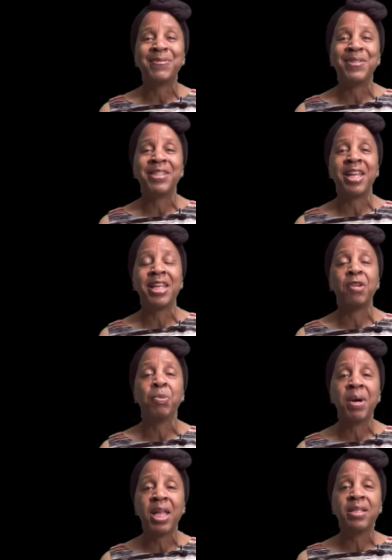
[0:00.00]
we thank
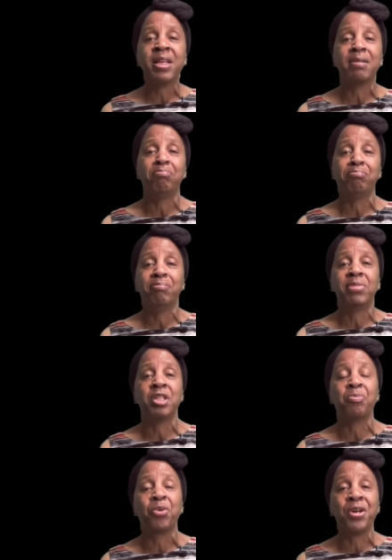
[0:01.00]
everybody that
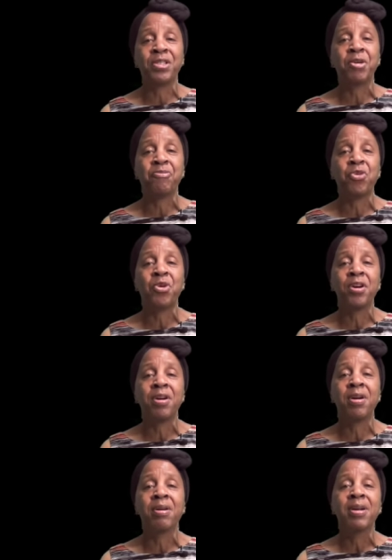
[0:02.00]
sent prayers up for
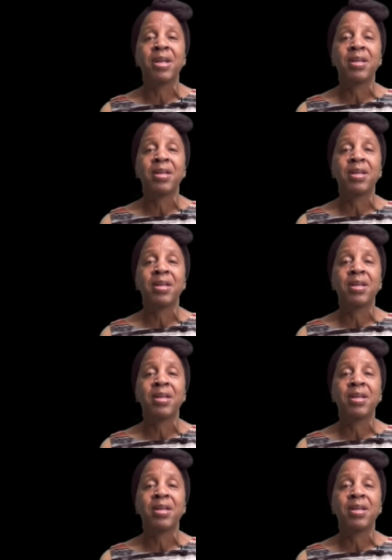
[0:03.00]
her.